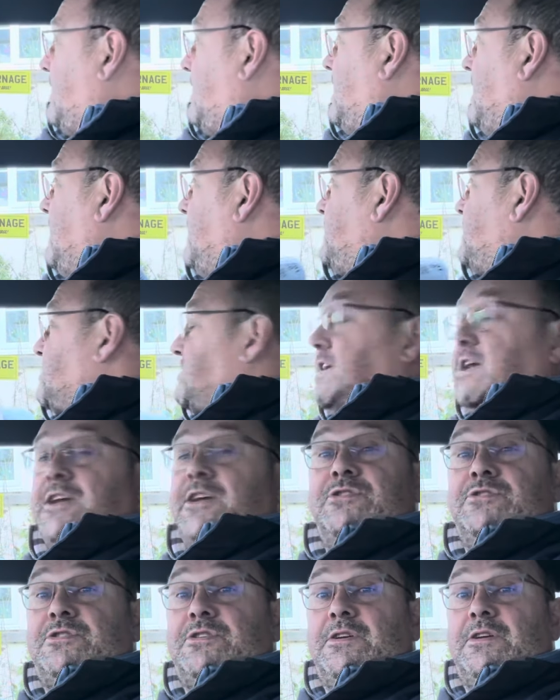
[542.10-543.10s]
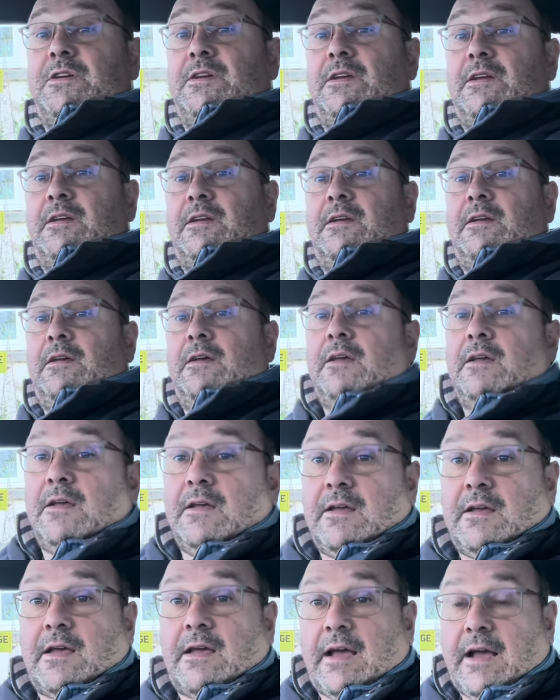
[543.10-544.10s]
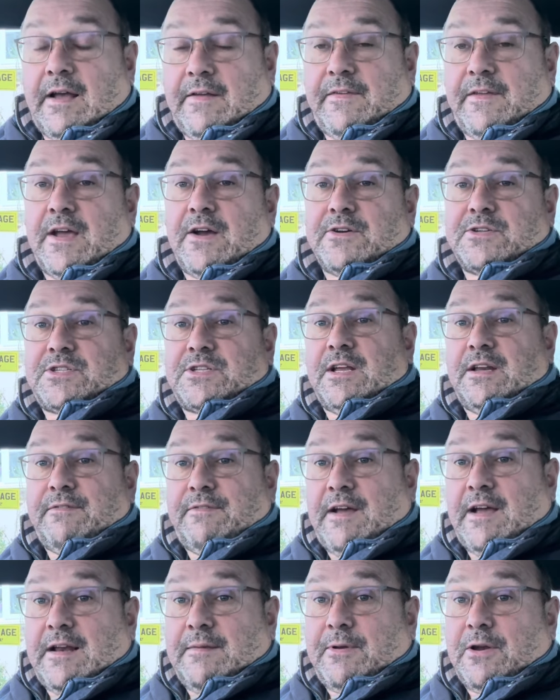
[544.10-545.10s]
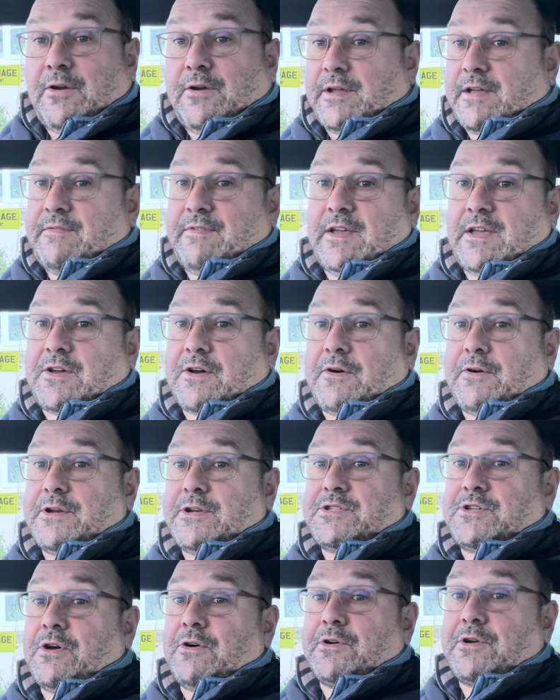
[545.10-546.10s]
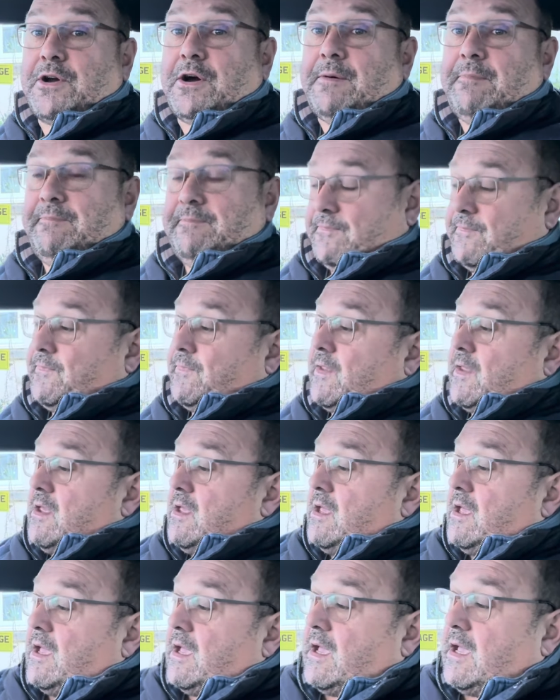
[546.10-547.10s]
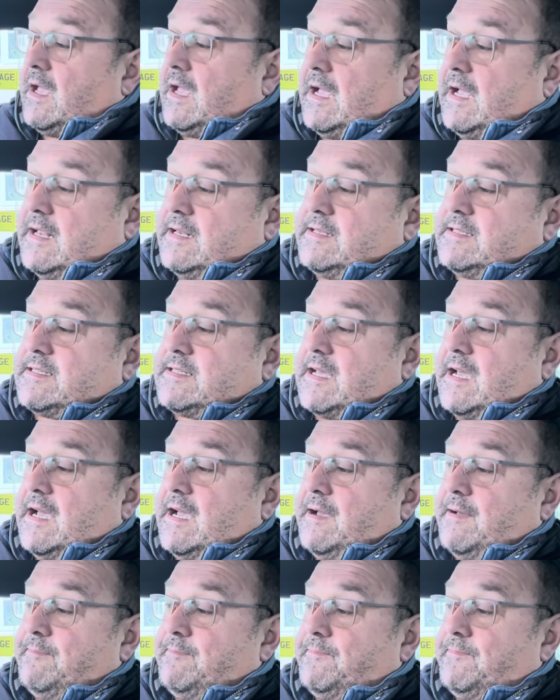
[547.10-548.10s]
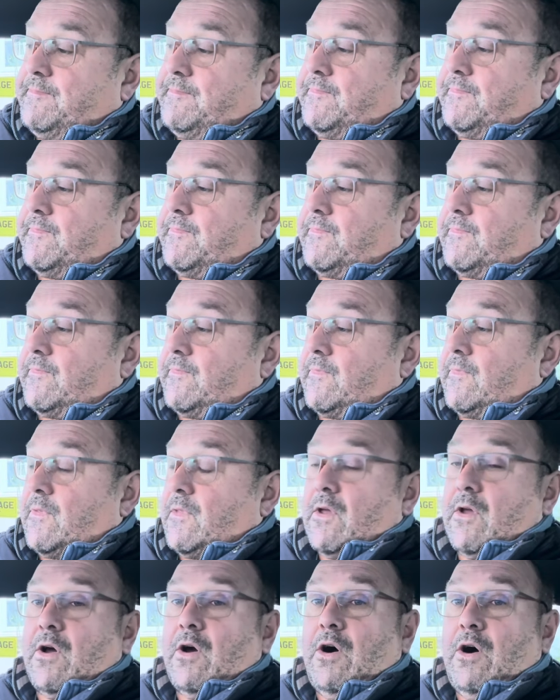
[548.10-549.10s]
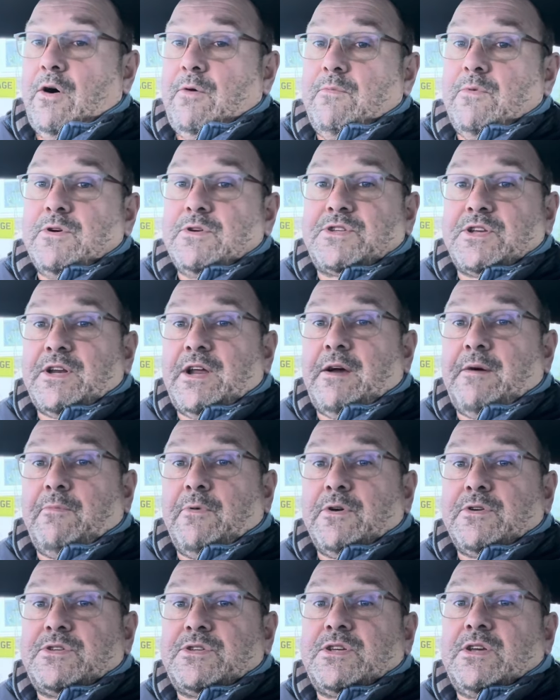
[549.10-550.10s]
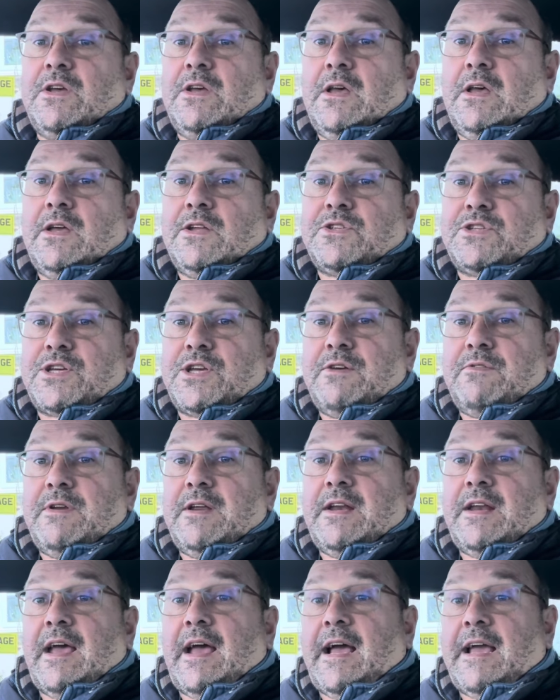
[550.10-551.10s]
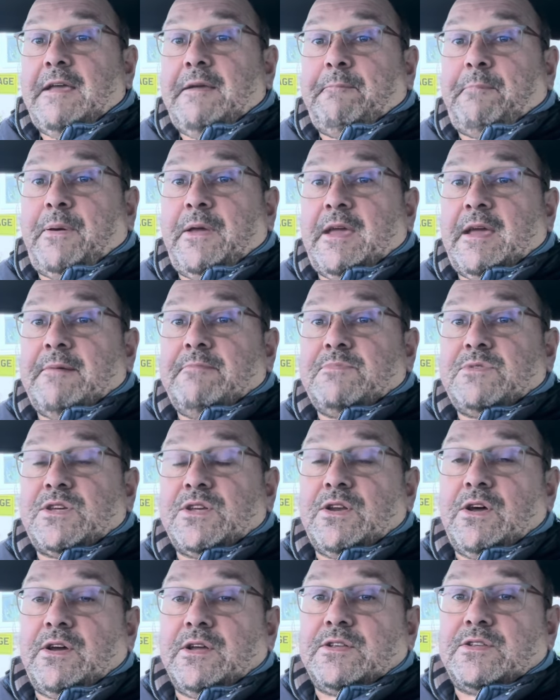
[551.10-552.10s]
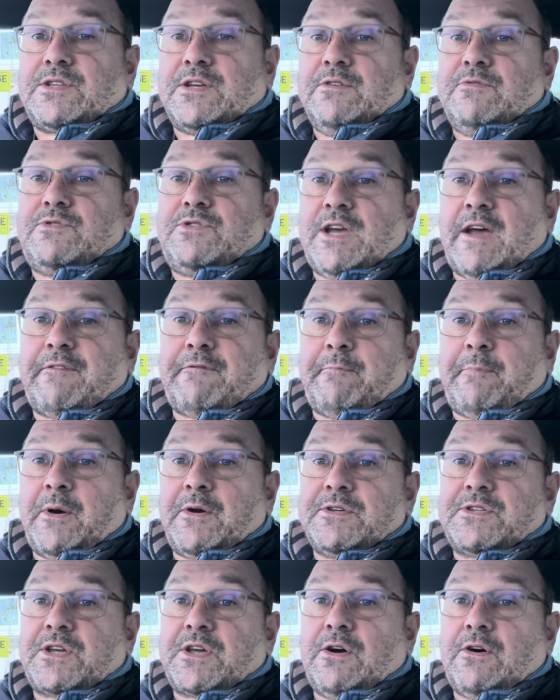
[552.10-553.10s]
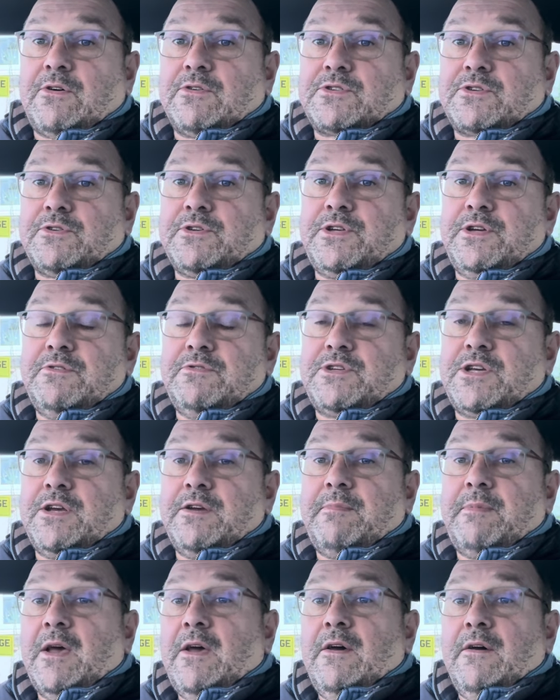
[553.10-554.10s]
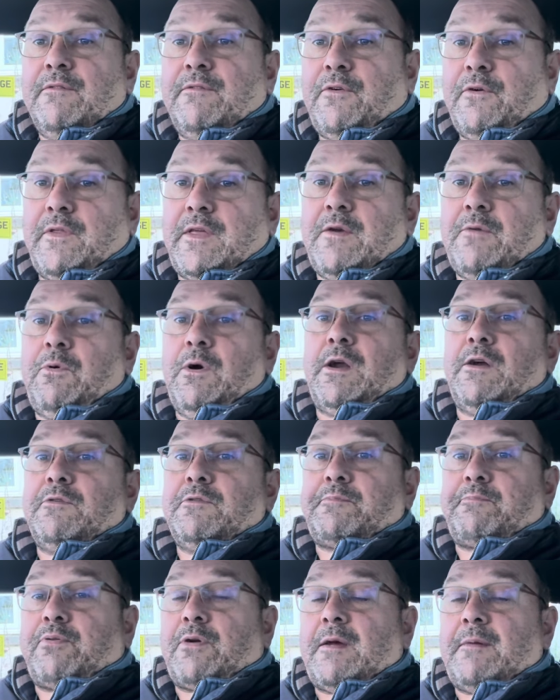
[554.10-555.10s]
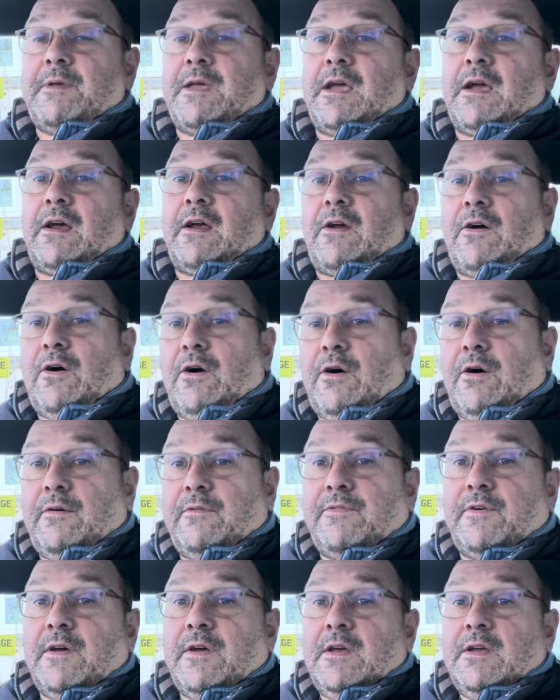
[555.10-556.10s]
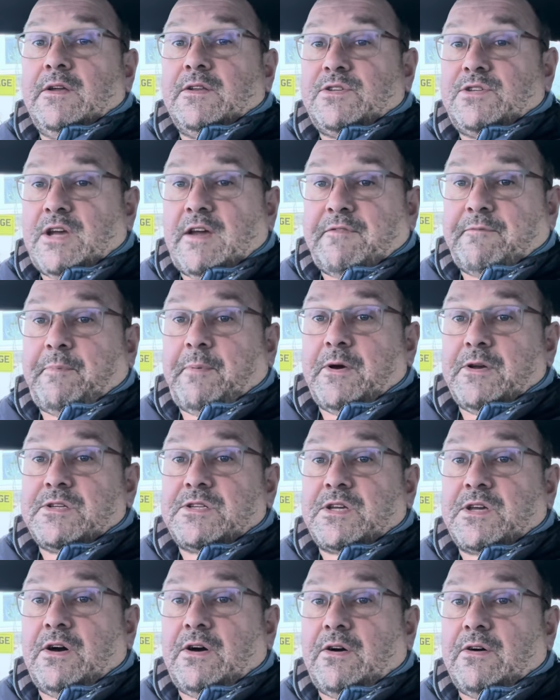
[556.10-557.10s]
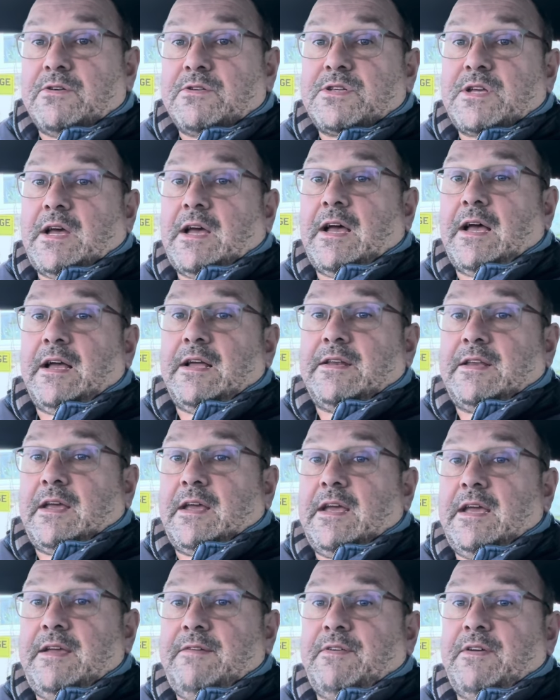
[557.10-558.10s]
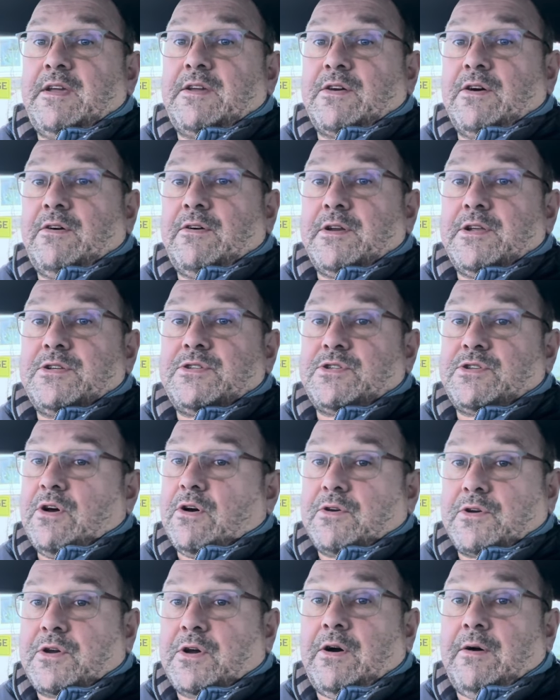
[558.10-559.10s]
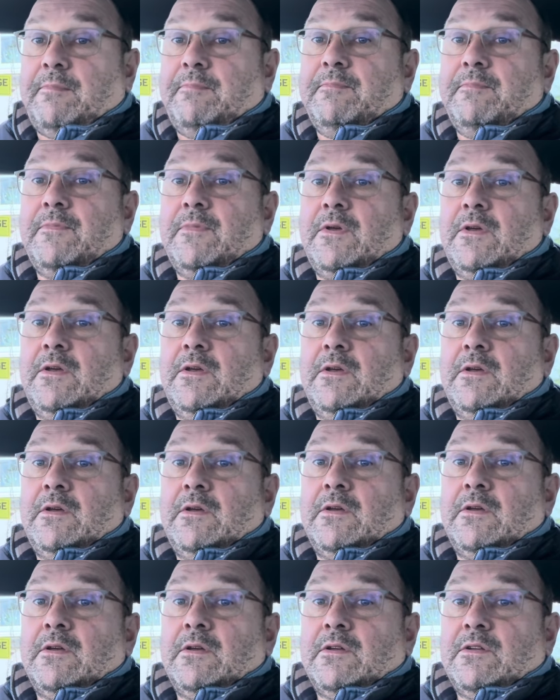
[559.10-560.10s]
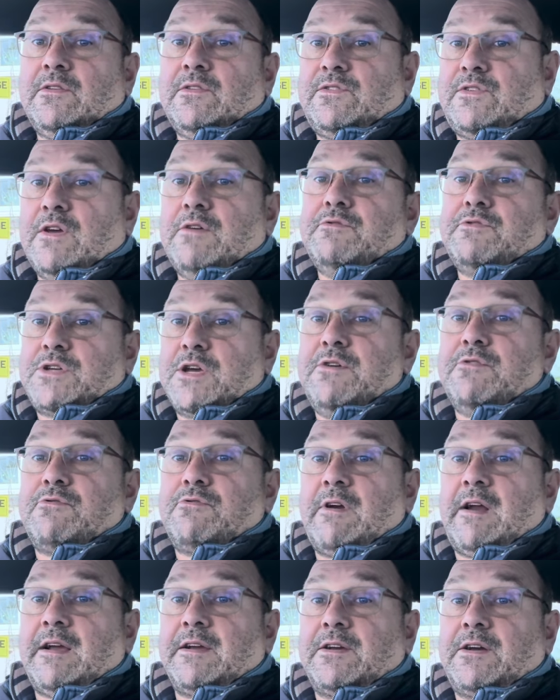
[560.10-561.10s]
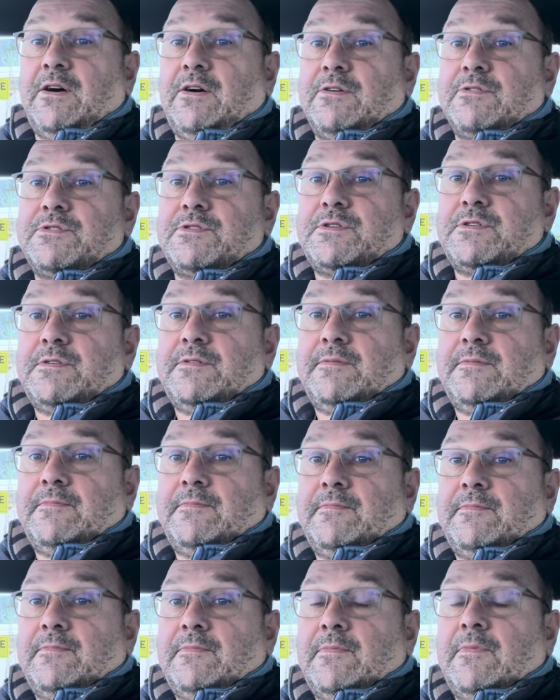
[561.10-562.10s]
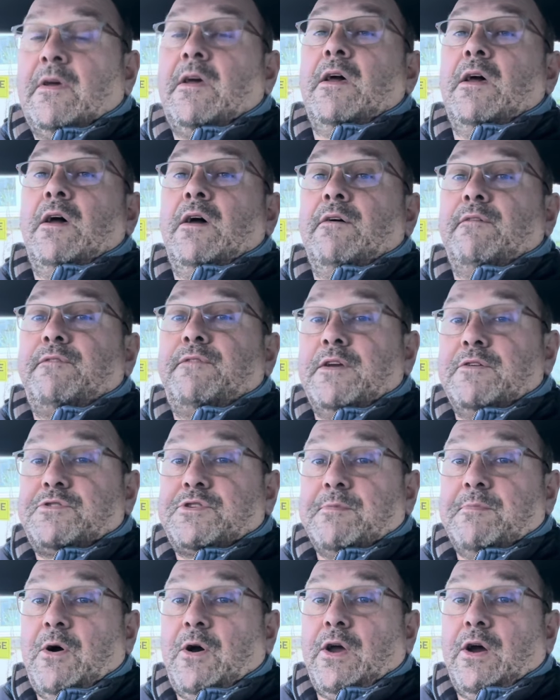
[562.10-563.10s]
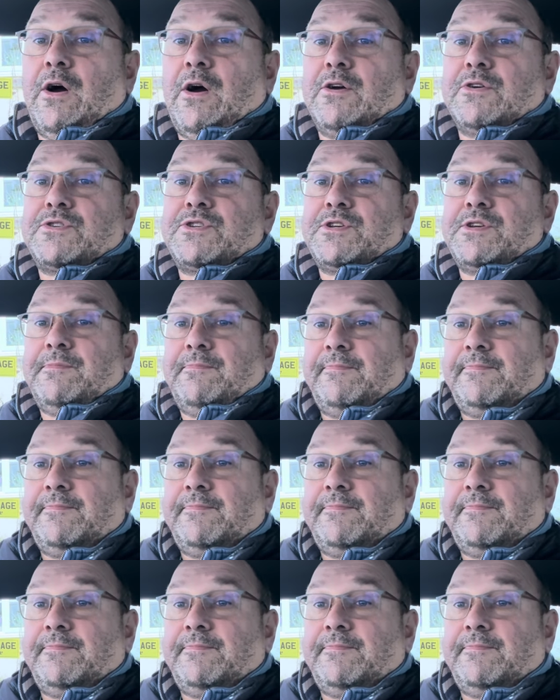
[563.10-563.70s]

and the stickers. And they are still available on evcarnage.com. And onwards and upwards. Tune in at 8 p.m. tonight to Jeff Buys Cars on YouTube for the world premiere of Jeff Buys Cars and evcarnage.com. Do 2 grand cars. Future my arse.